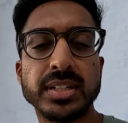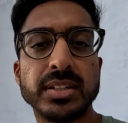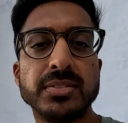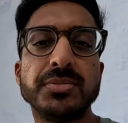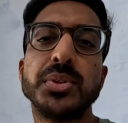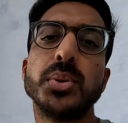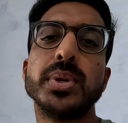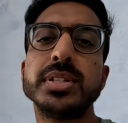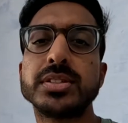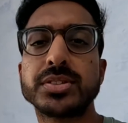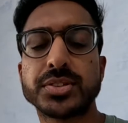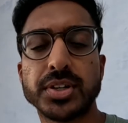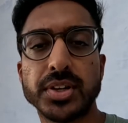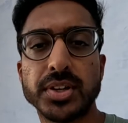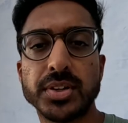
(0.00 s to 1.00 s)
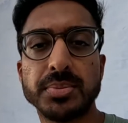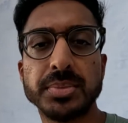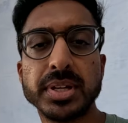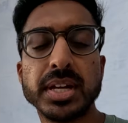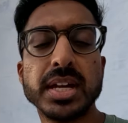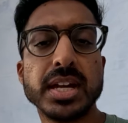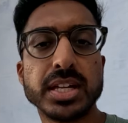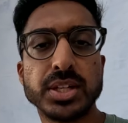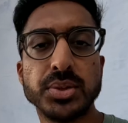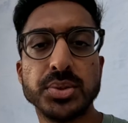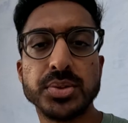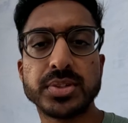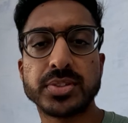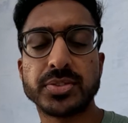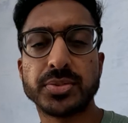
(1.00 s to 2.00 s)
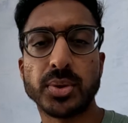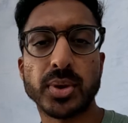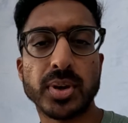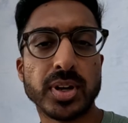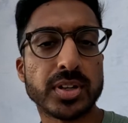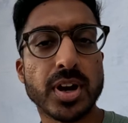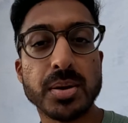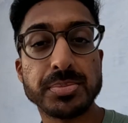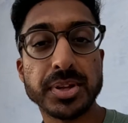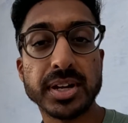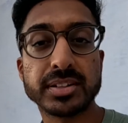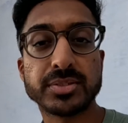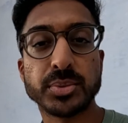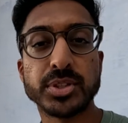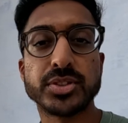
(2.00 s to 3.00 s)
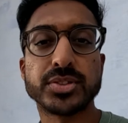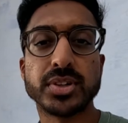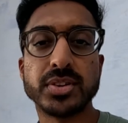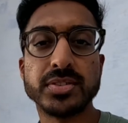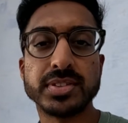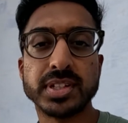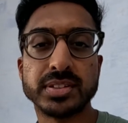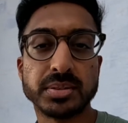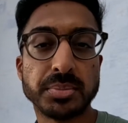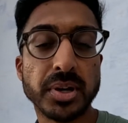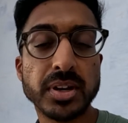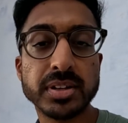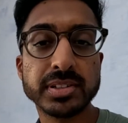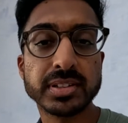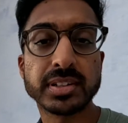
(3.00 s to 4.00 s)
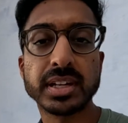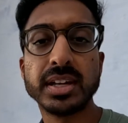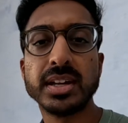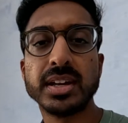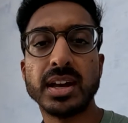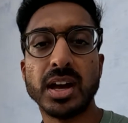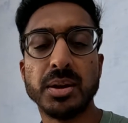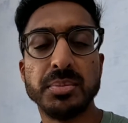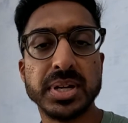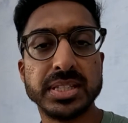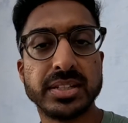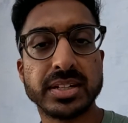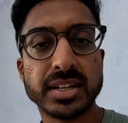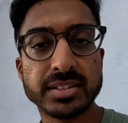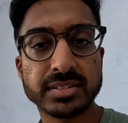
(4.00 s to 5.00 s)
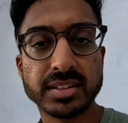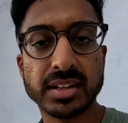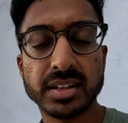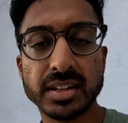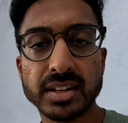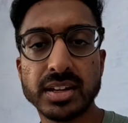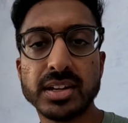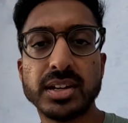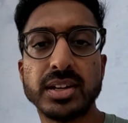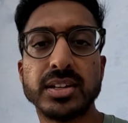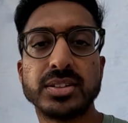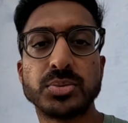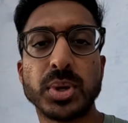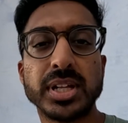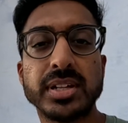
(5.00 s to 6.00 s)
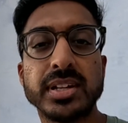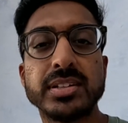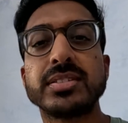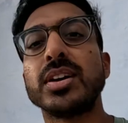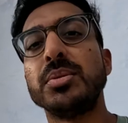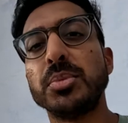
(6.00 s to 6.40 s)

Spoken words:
influenced term used for a complex which serves as a mosque, a madrasa, as well as a